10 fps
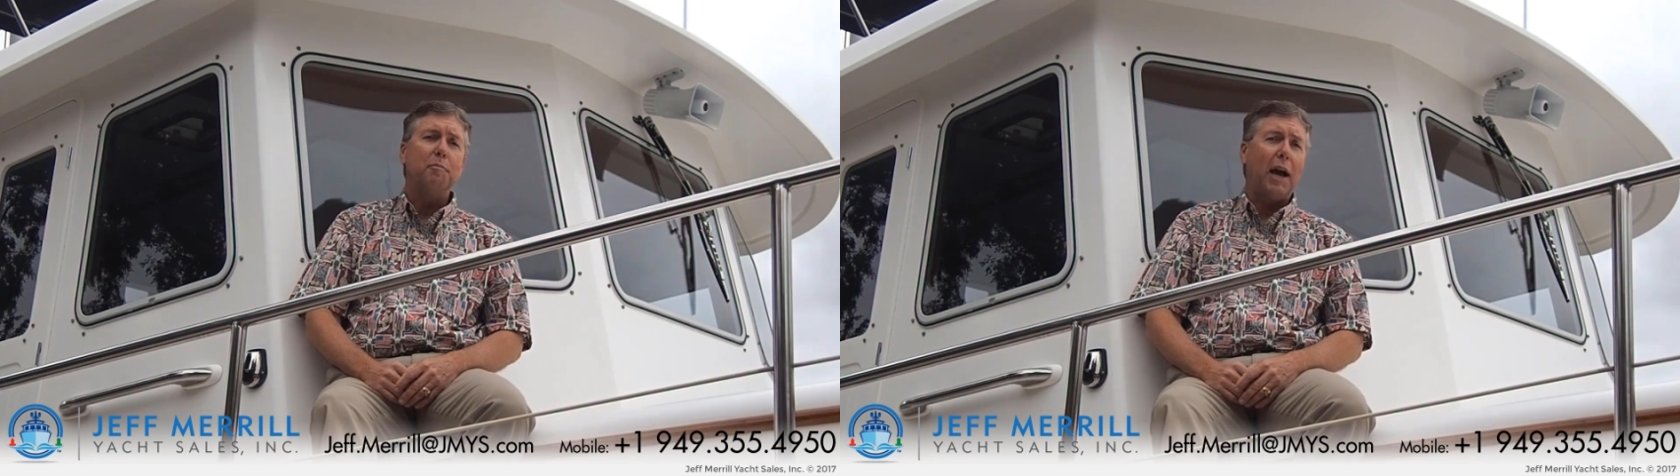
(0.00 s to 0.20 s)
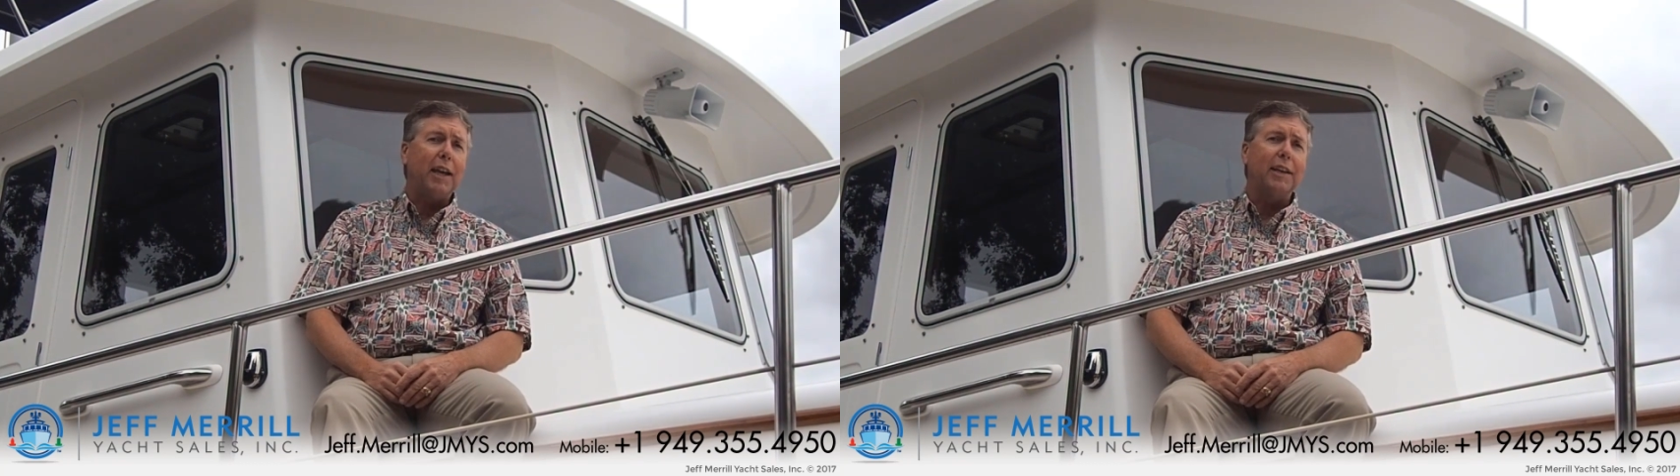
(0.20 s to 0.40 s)

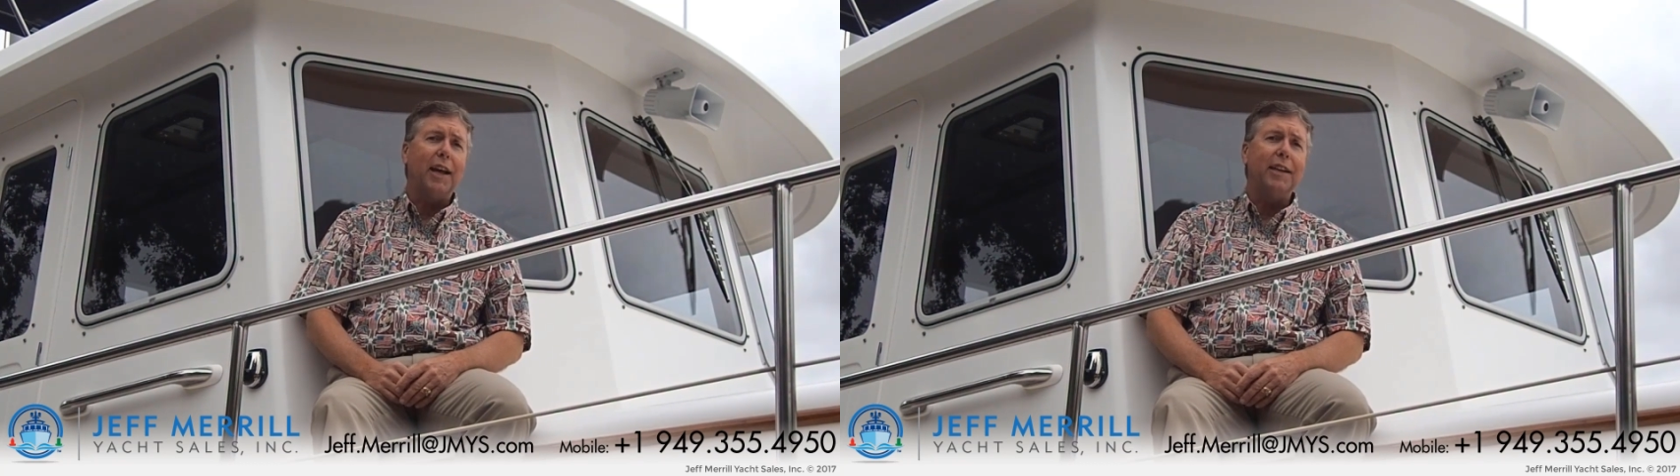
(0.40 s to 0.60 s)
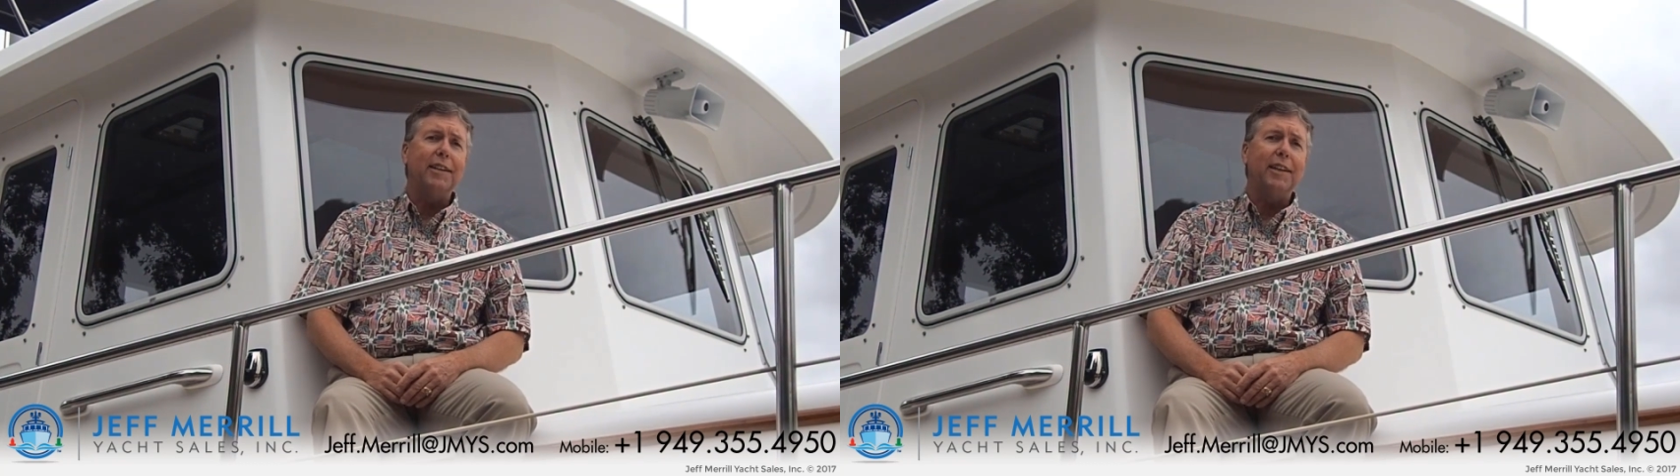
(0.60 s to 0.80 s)
Back in
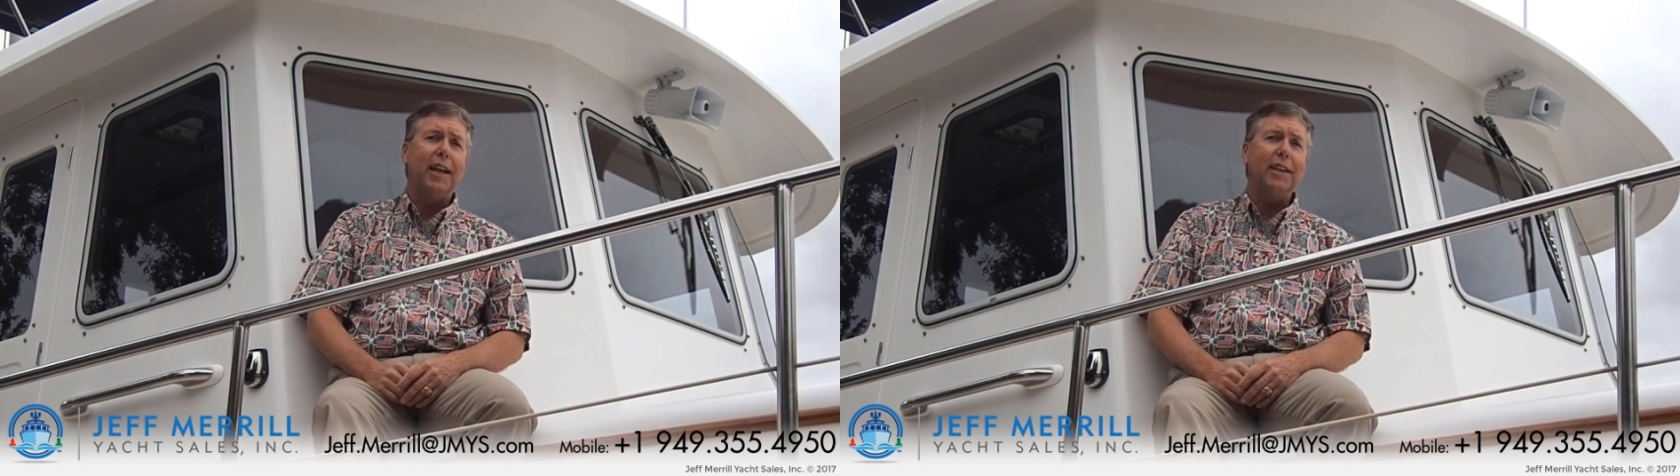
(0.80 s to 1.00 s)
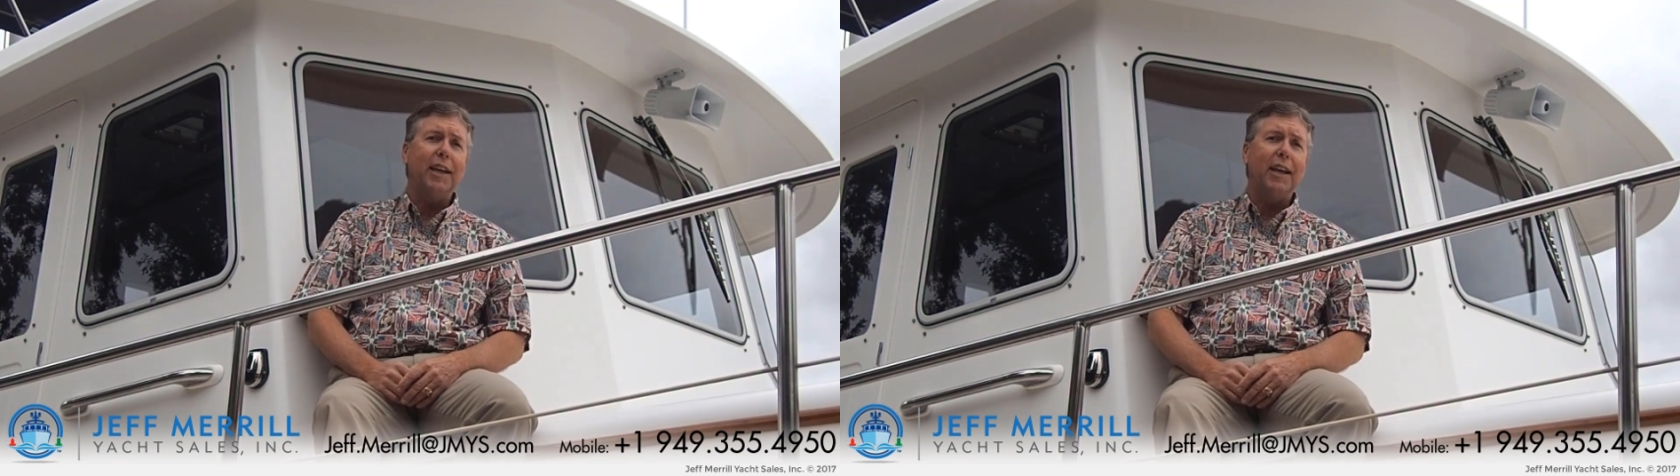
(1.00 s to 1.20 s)
nineteen
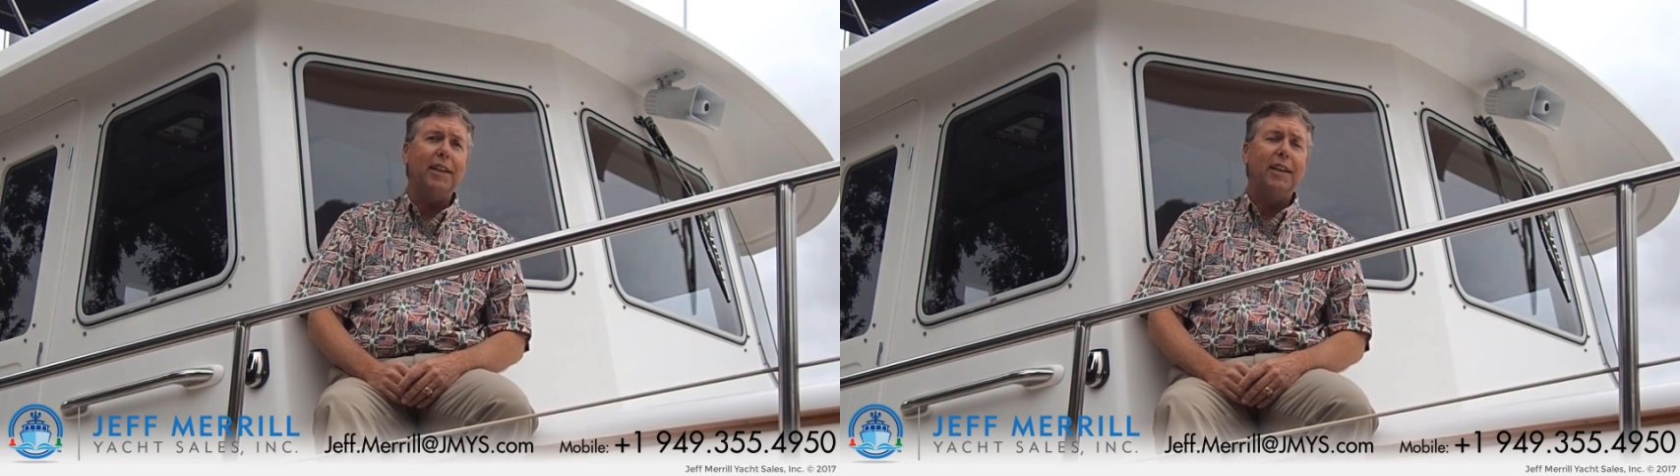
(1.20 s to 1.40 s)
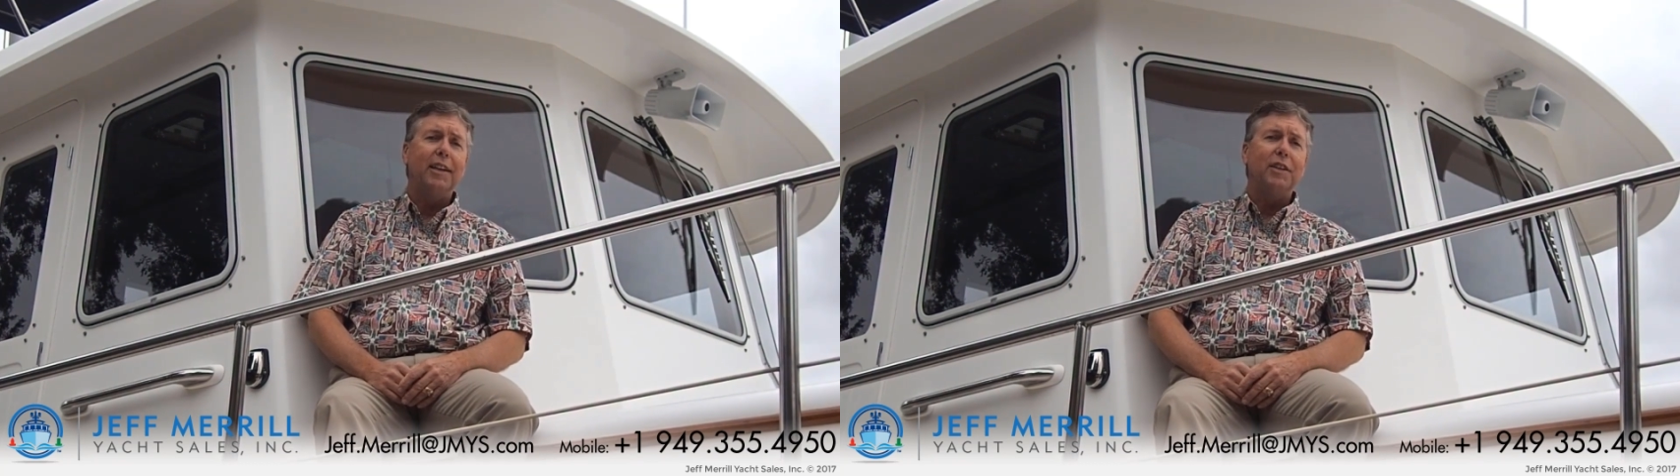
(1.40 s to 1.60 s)
eighty-eight,